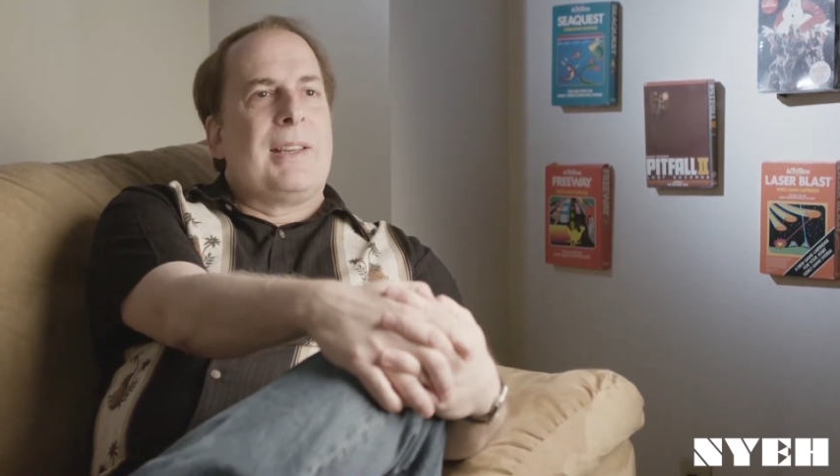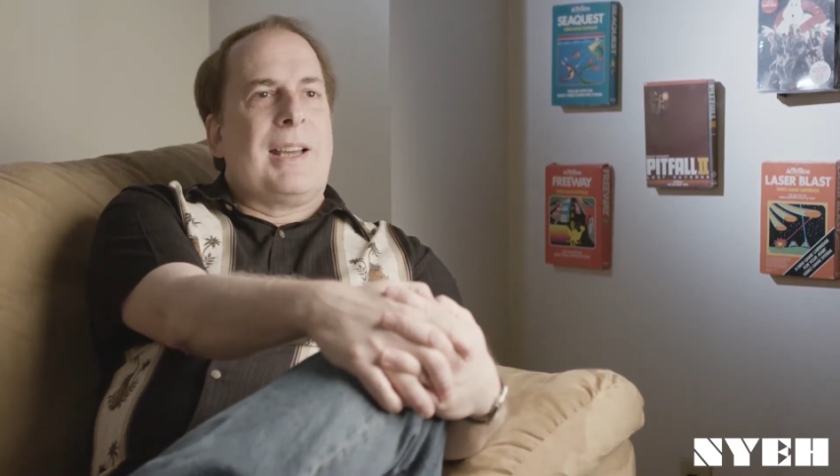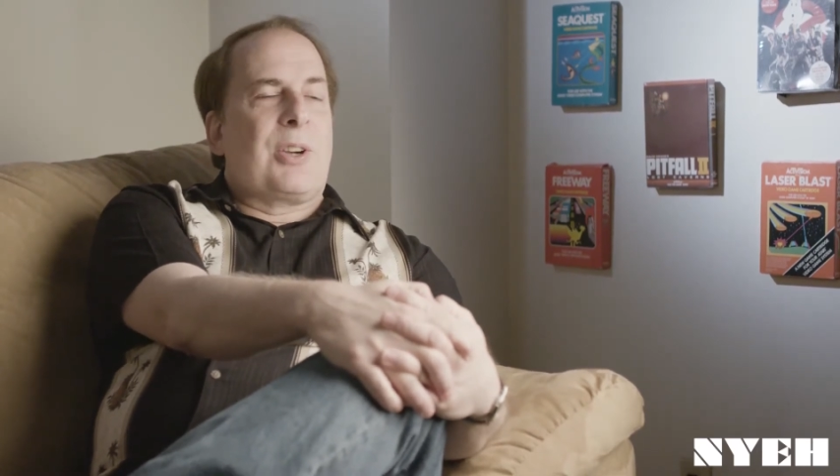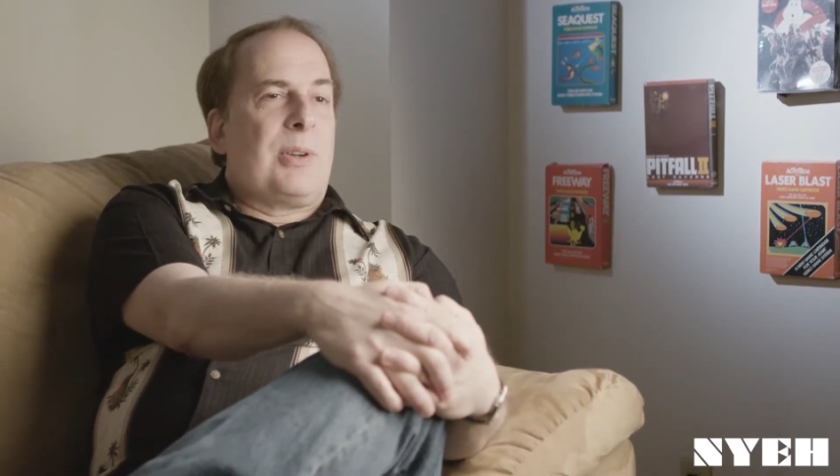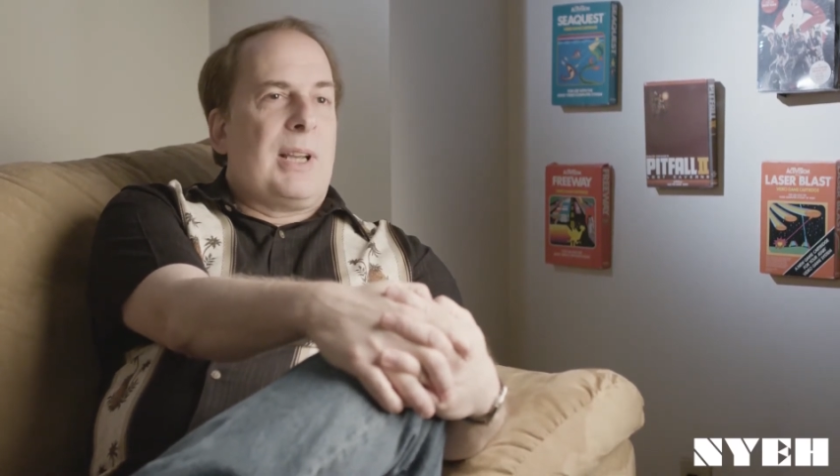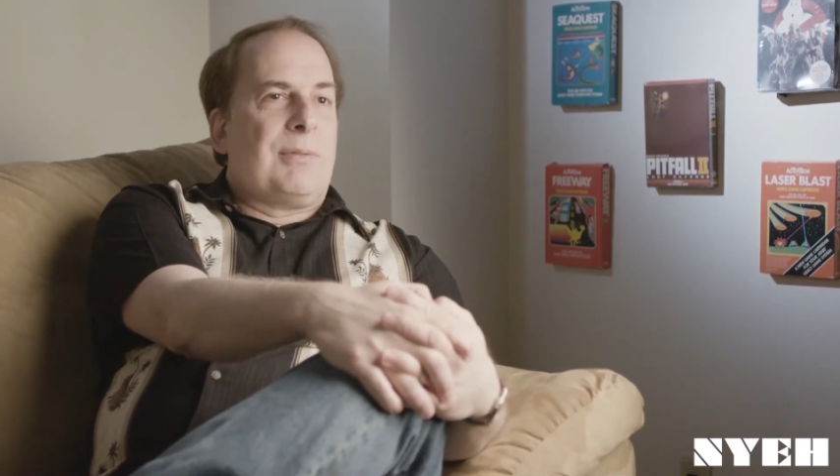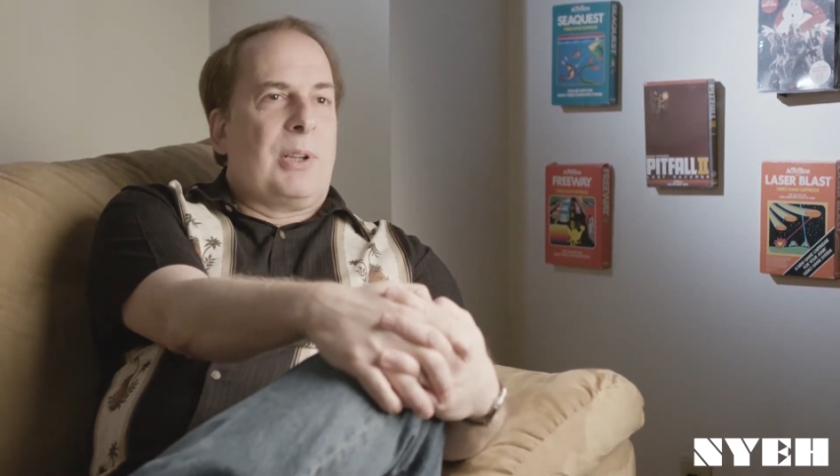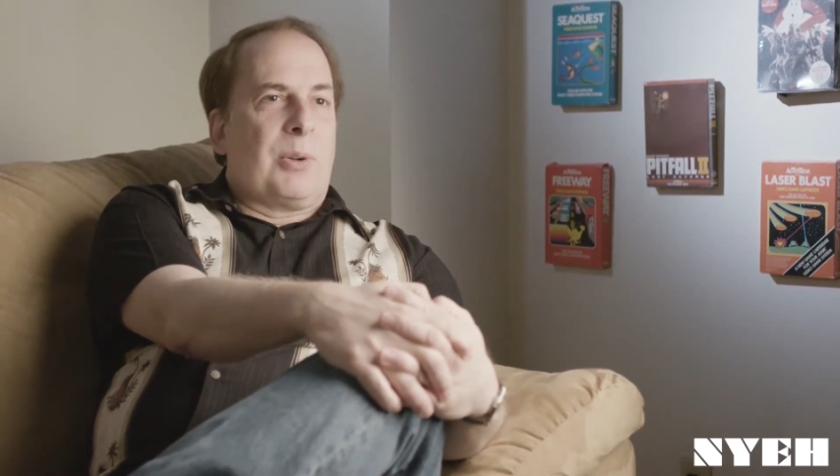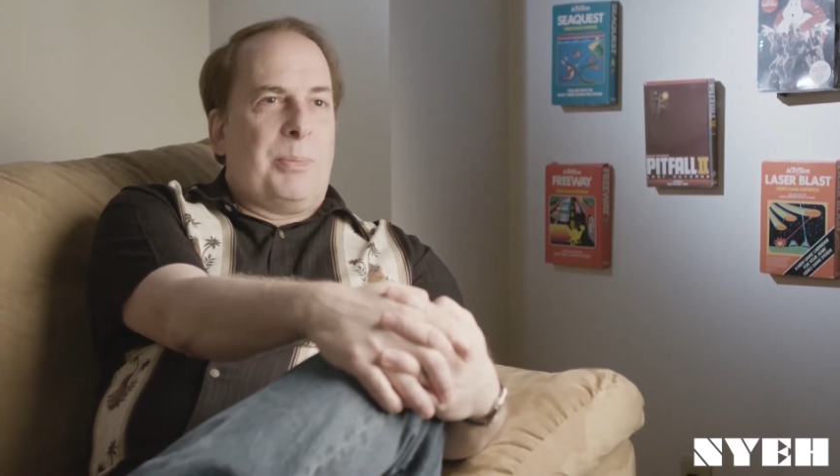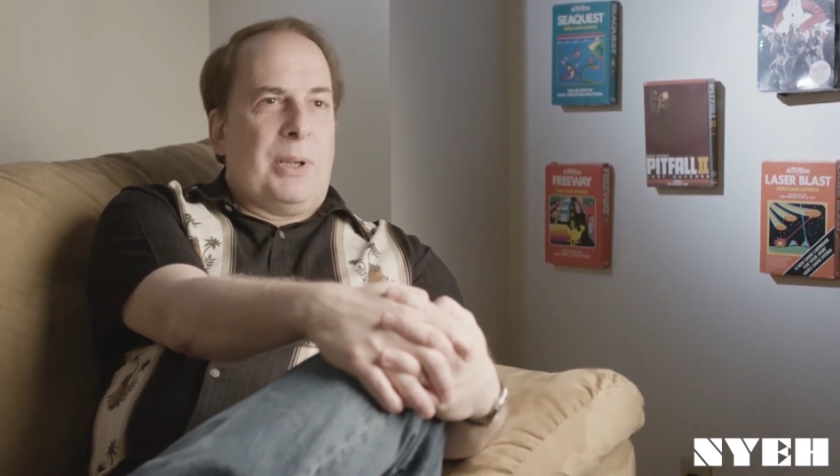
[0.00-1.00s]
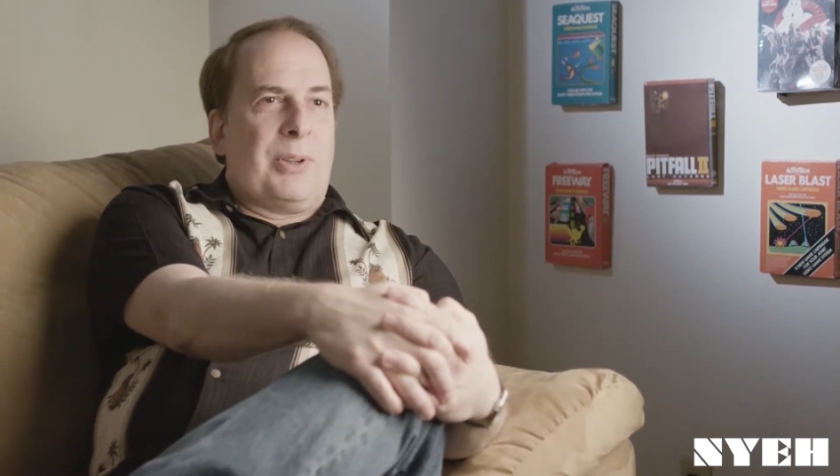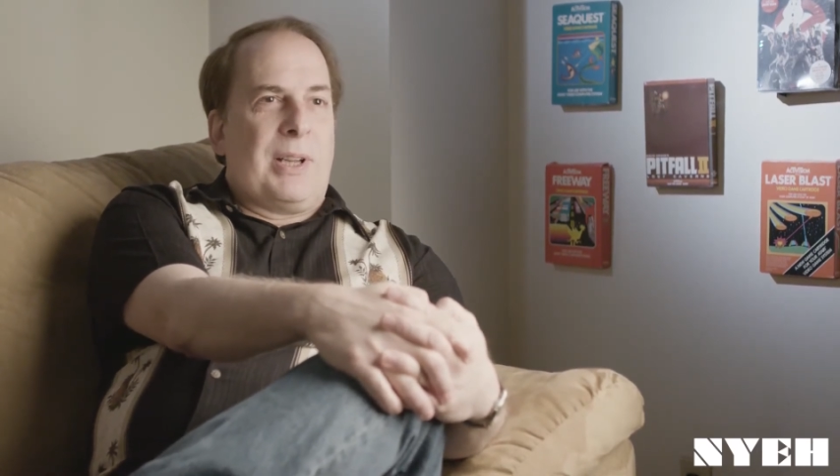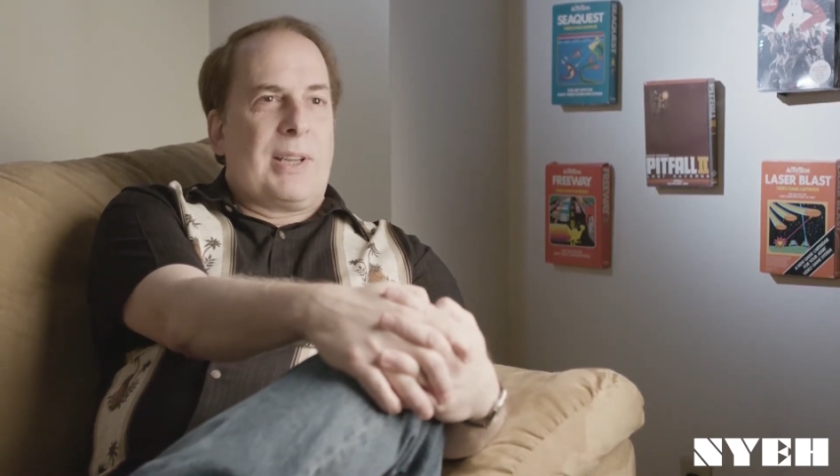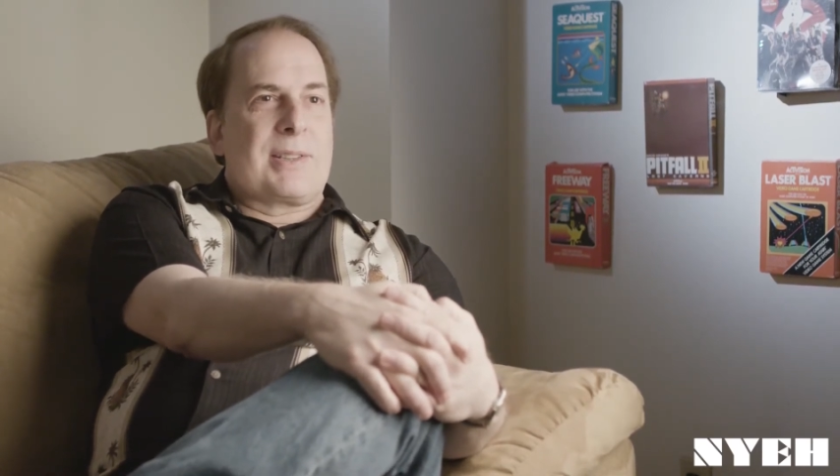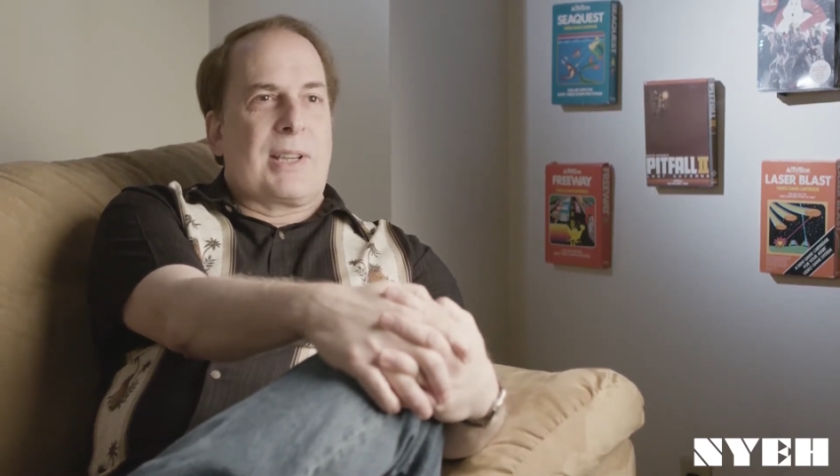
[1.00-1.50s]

I couldn't have little buildings,